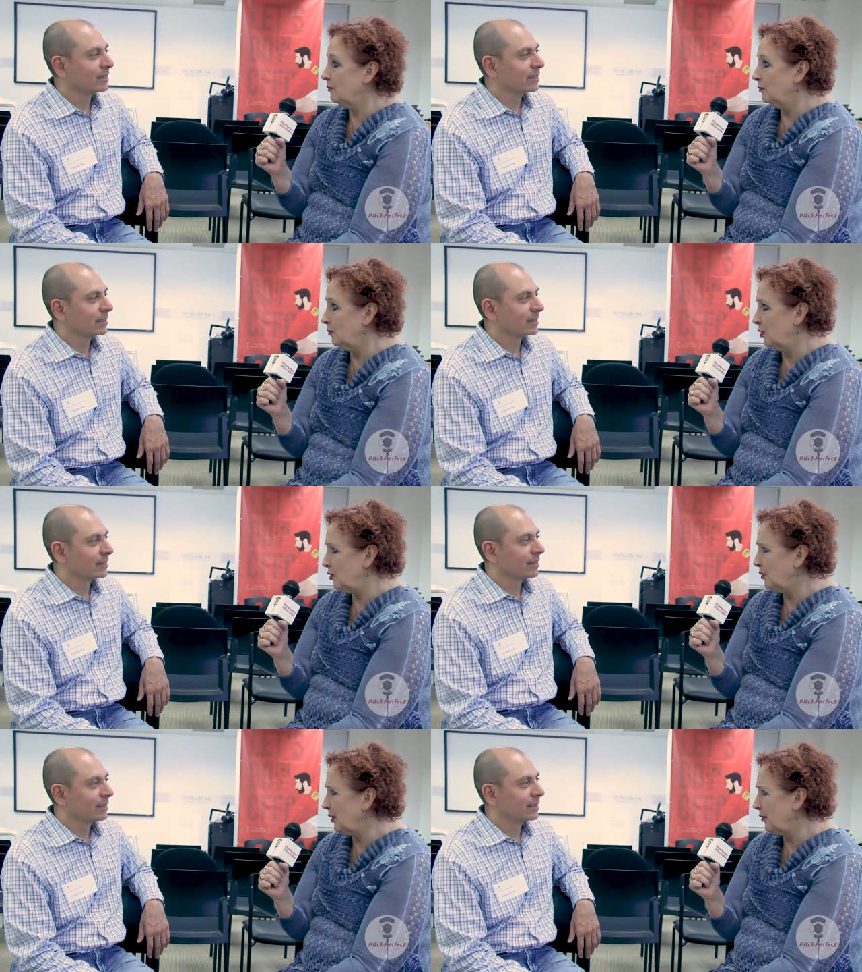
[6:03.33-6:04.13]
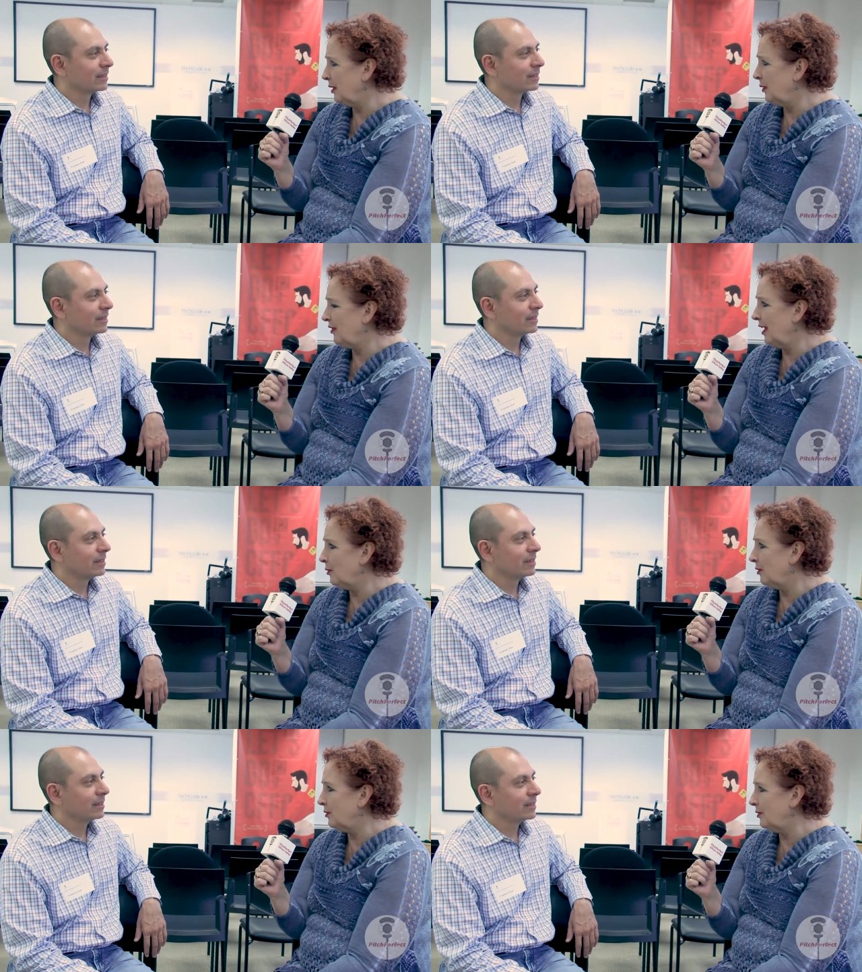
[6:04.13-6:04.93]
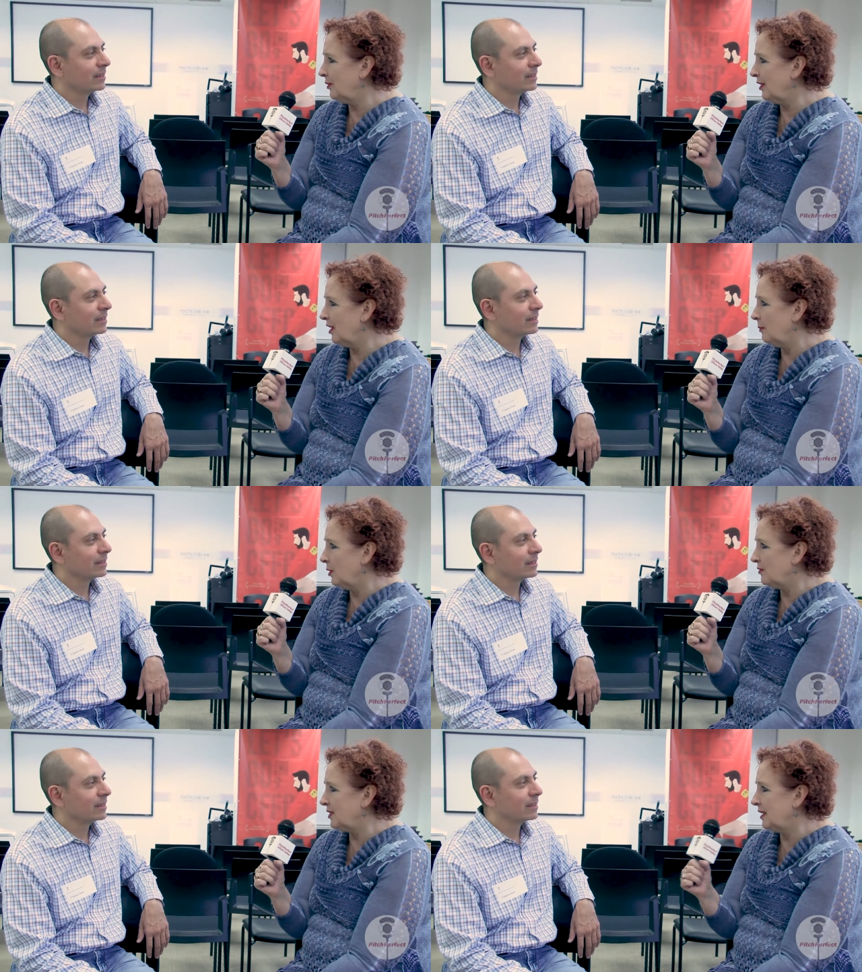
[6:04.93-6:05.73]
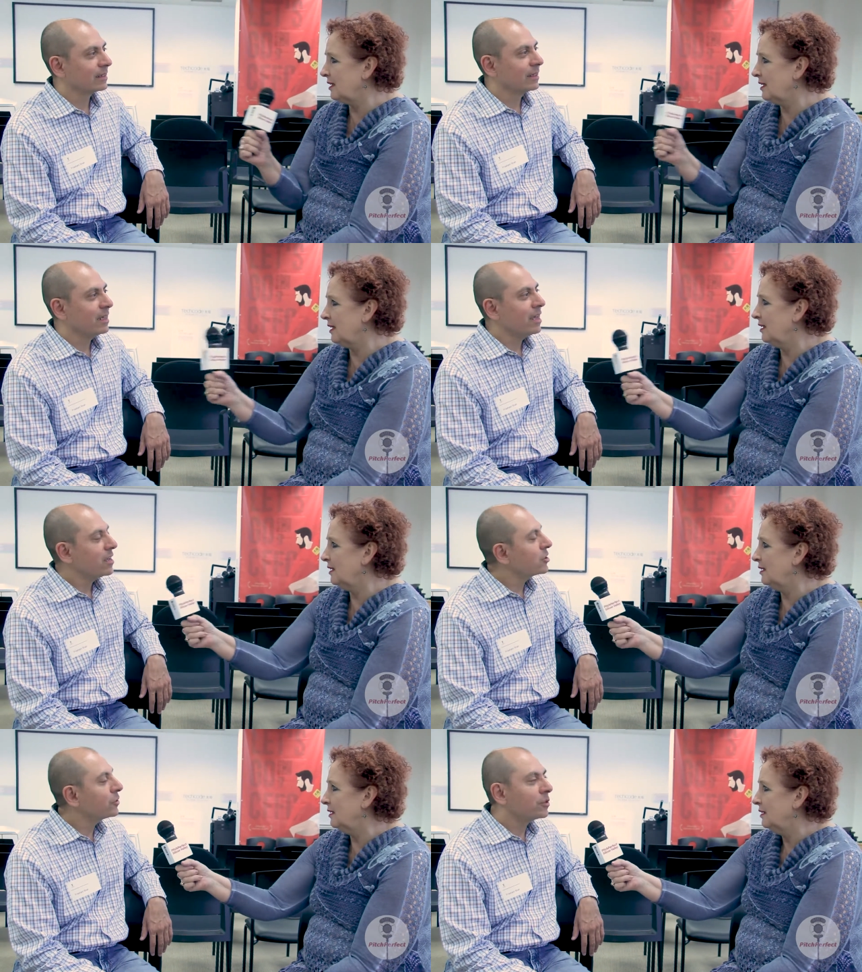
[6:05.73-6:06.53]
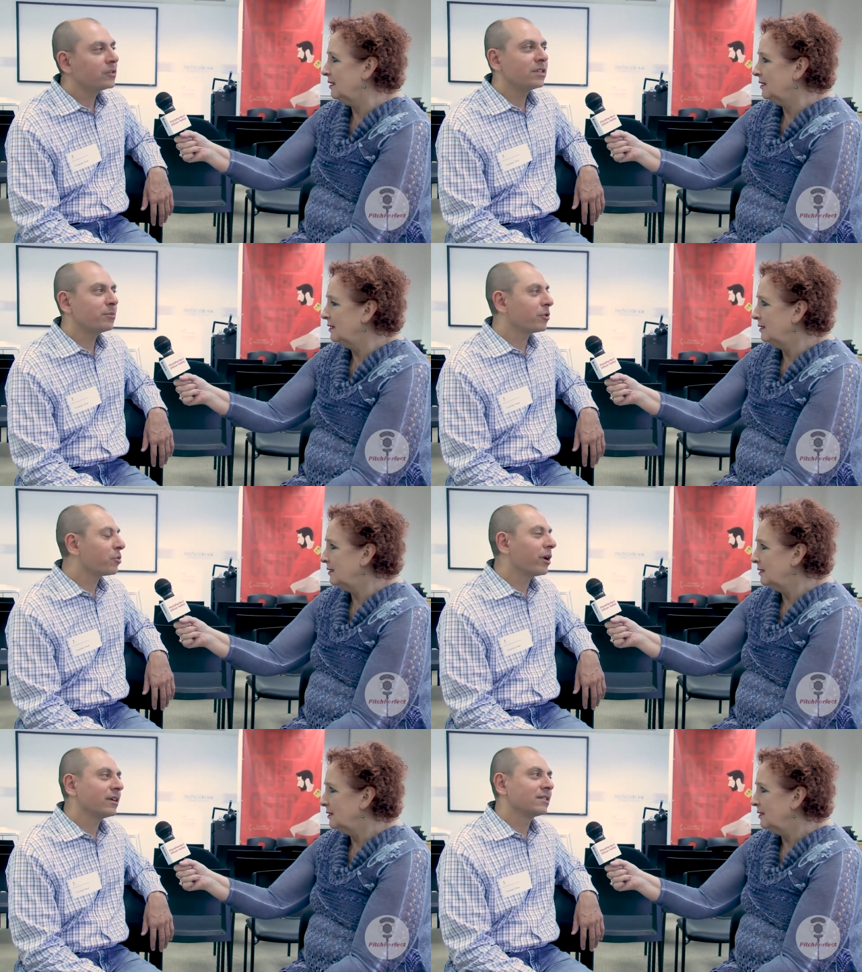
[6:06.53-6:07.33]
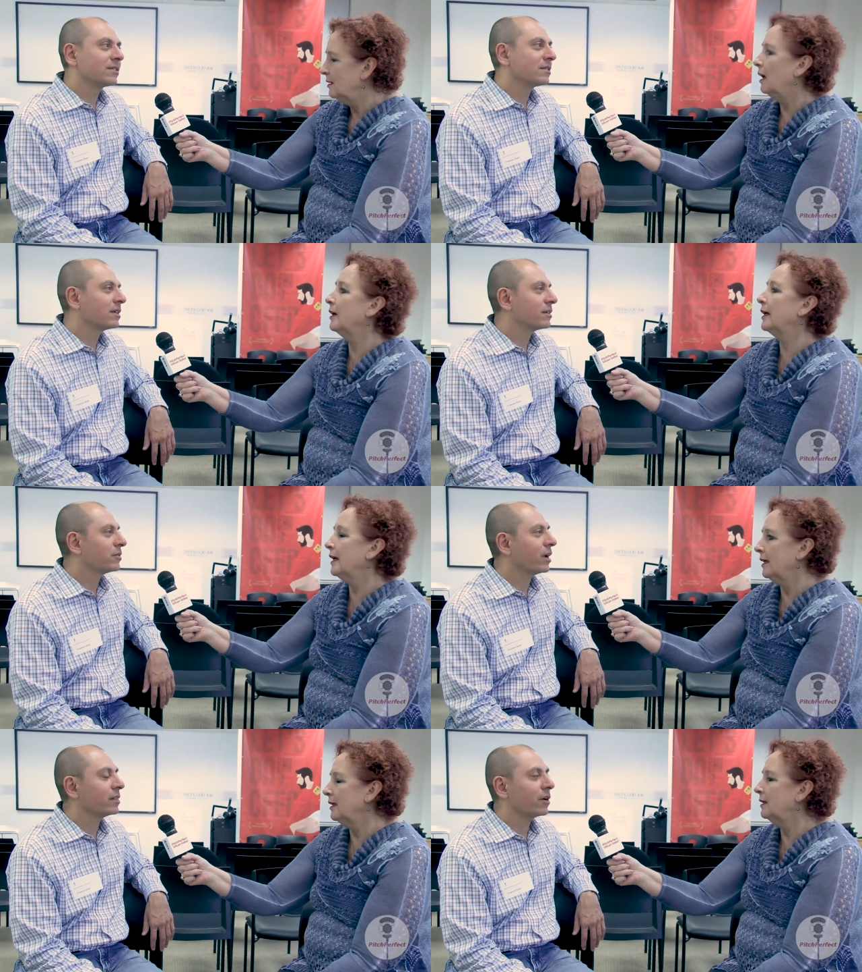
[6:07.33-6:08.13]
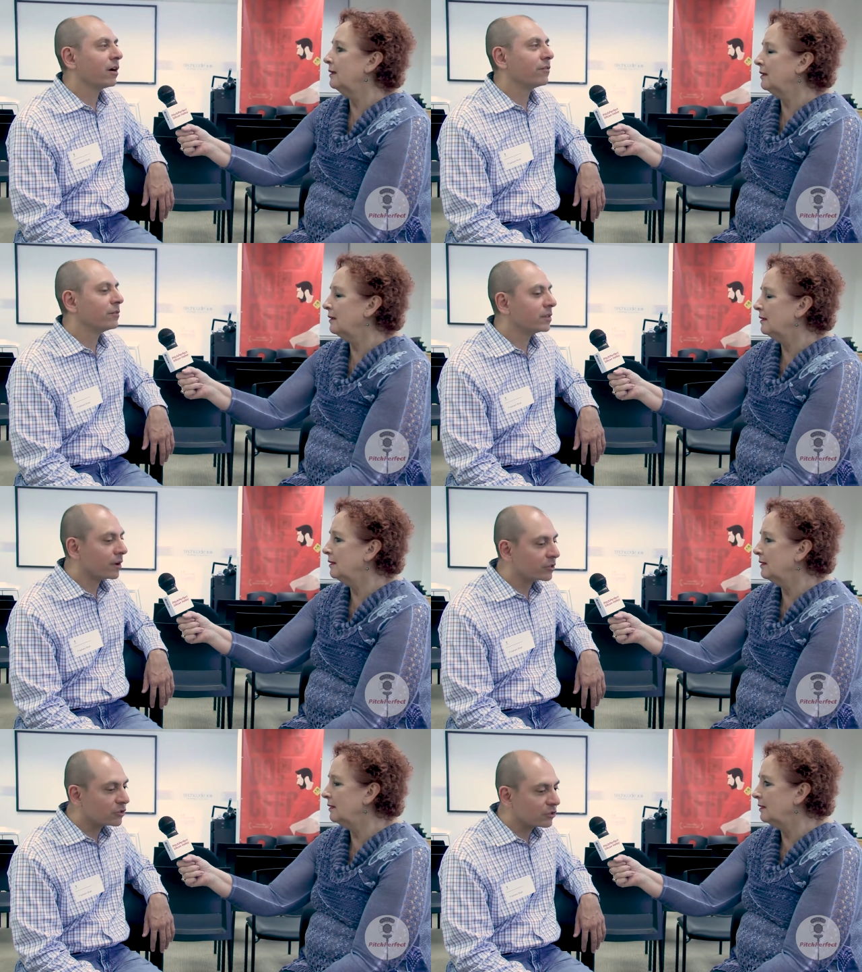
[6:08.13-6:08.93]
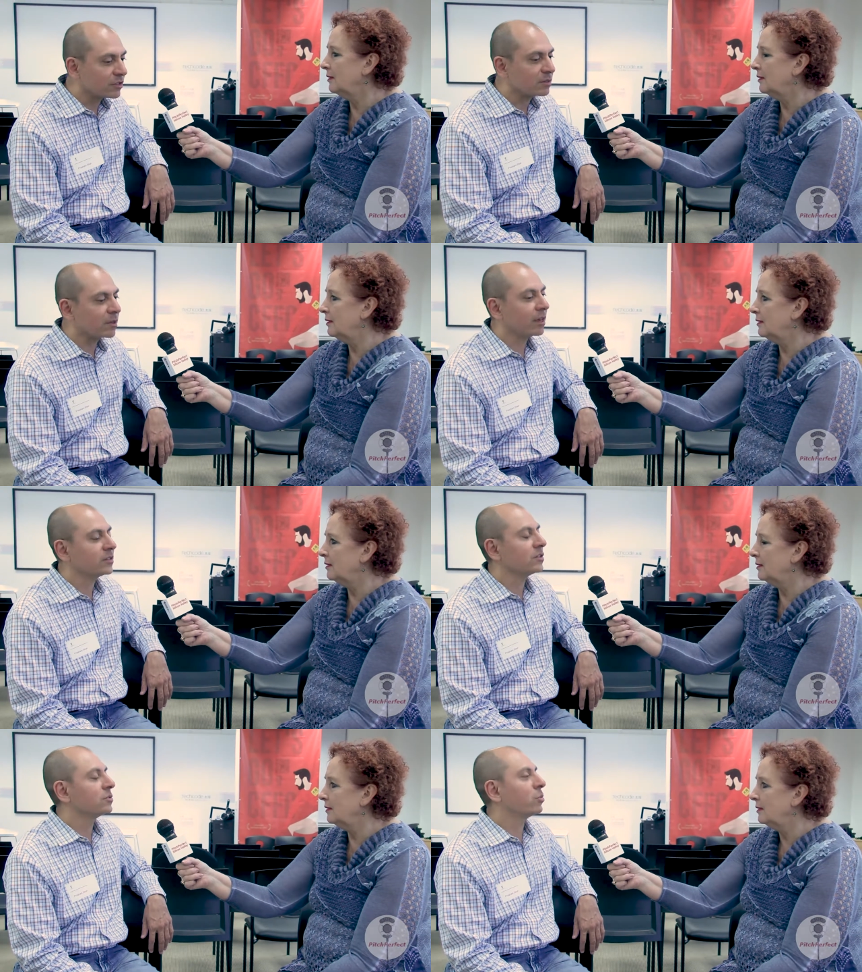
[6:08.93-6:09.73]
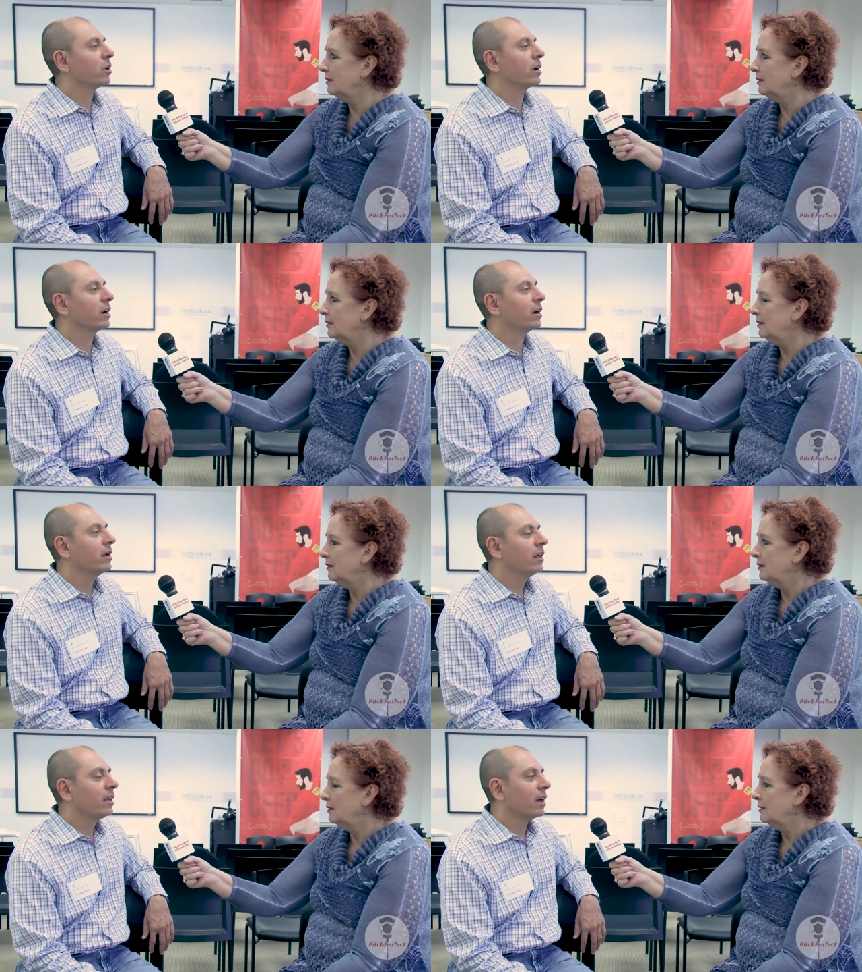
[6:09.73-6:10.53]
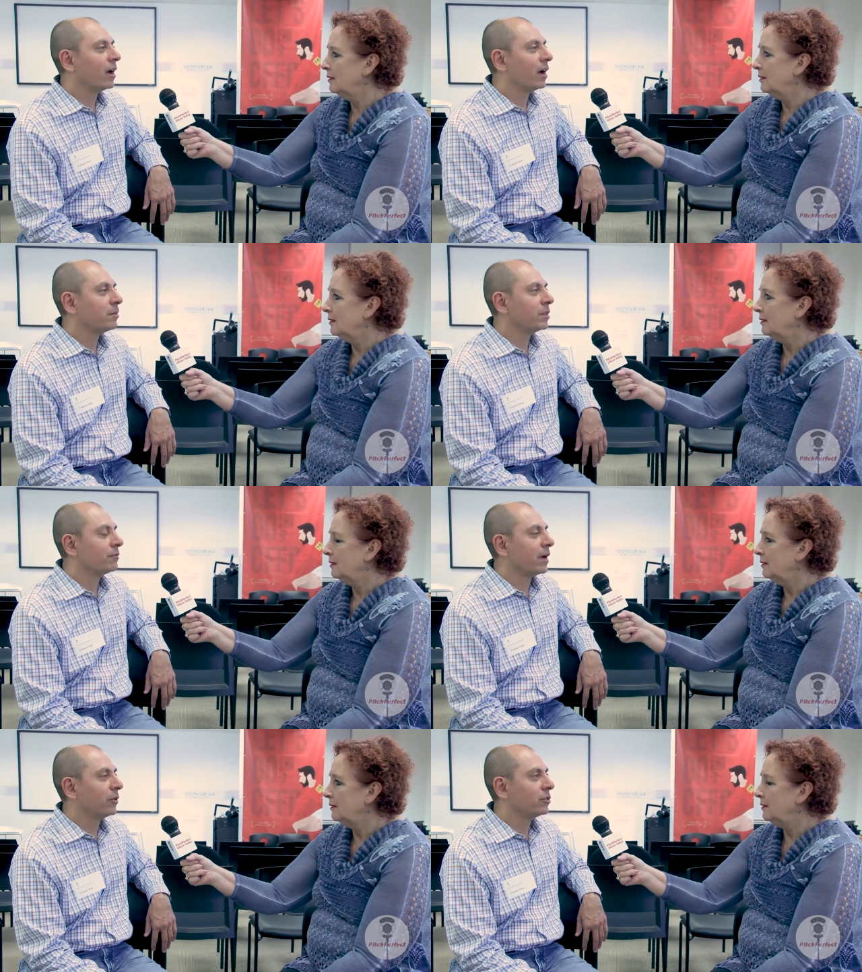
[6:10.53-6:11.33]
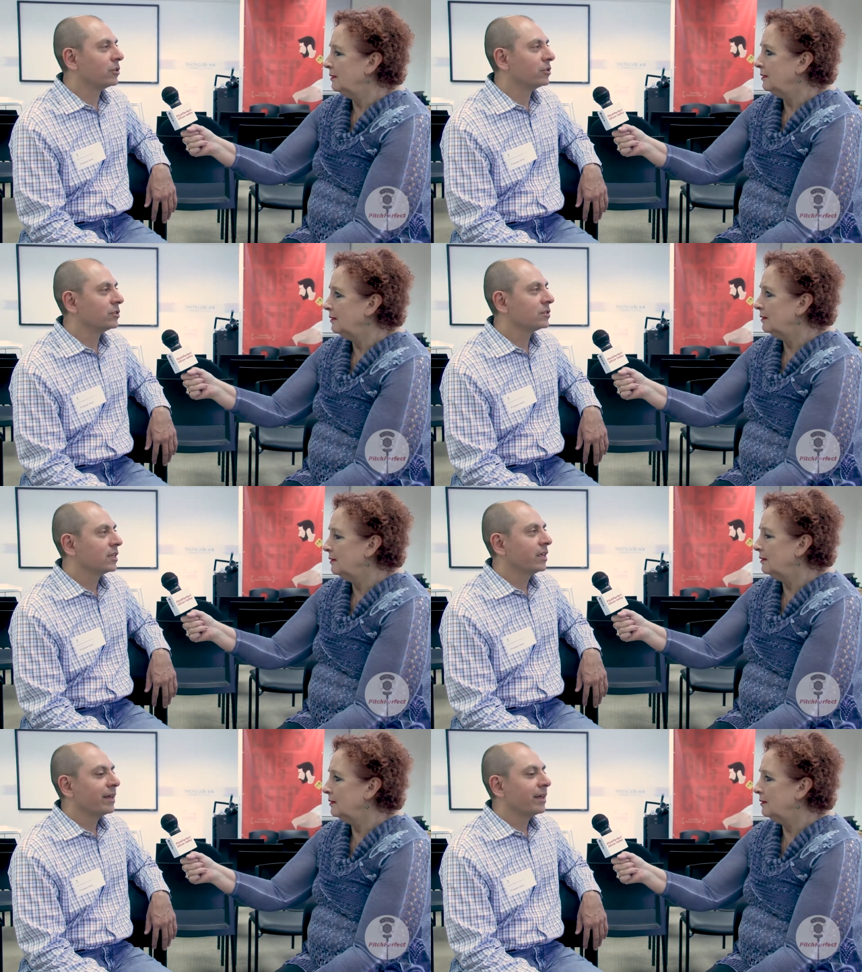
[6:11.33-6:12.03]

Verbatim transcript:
Speaker 1: would you agree with that, or do you think I'm off centre?
Speaker 2: You, you see it both ways, right? There are there are certainly some cases where um, the founders,